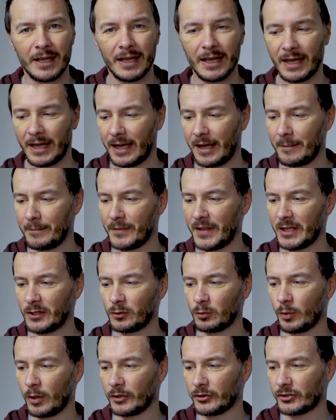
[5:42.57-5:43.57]

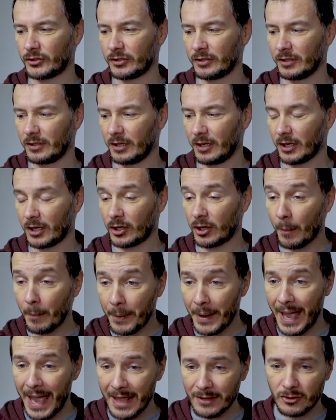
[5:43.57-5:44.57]
This was,
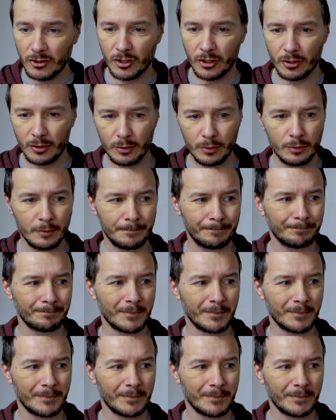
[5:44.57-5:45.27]
compared to